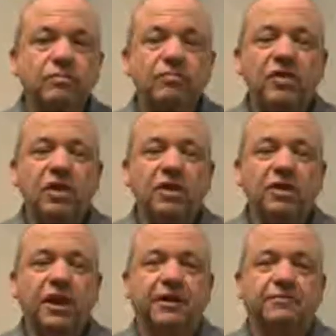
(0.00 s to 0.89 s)
Okay.
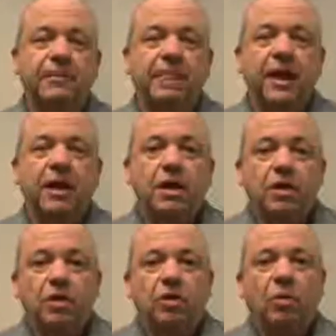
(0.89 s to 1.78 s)

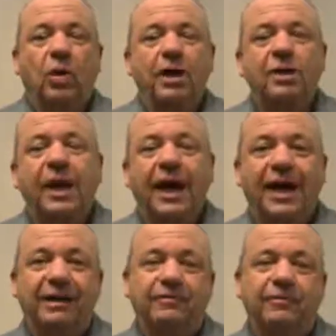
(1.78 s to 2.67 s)
What you
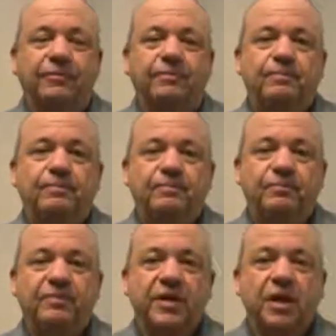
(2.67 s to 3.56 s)
have
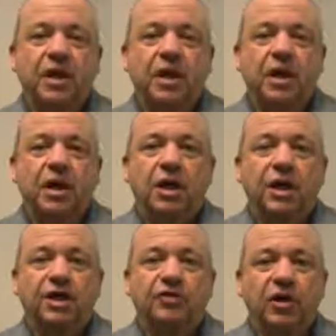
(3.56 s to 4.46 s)
is,
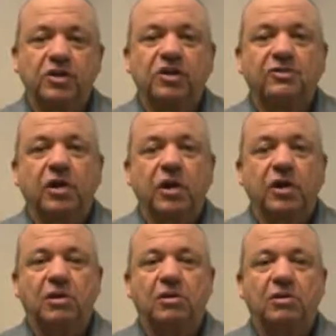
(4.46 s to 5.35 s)
first of all,
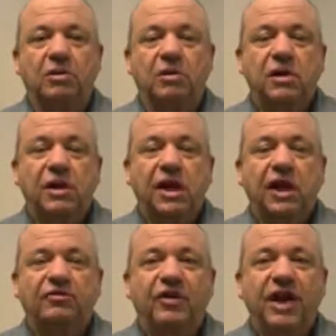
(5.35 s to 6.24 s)
a
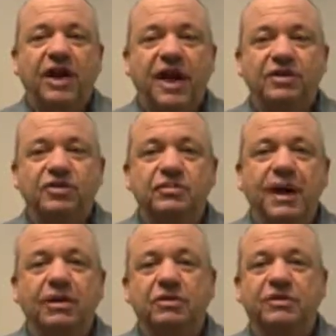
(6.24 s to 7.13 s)
financial
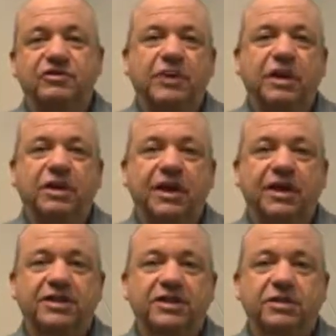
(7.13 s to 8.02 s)
mountain of speculation.
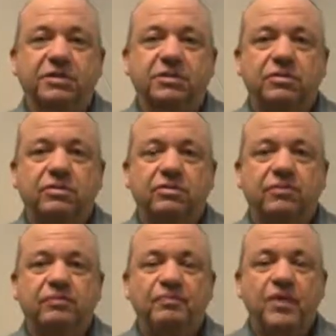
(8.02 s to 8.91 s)

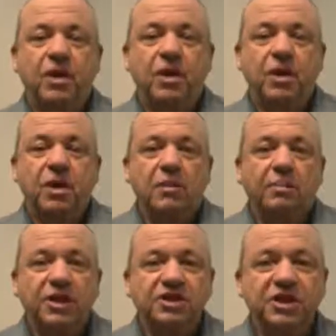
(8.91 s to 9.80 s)
Much
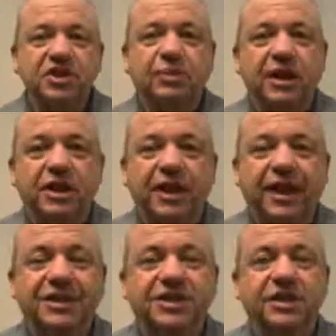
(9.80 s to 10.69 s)
of the
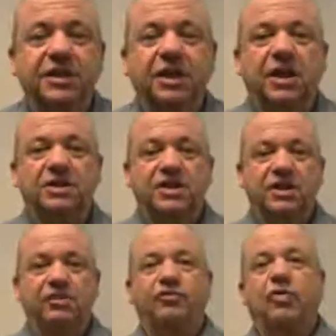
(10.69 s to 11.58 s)
speculation is in the
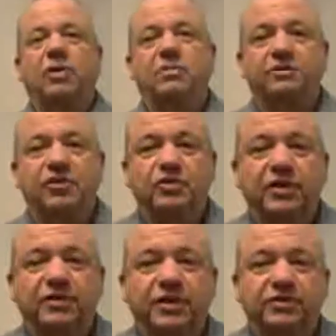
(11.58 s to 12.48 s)
form of
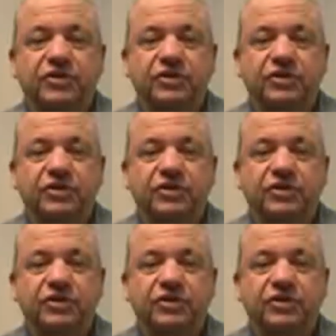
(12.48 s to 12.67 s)
derivatives.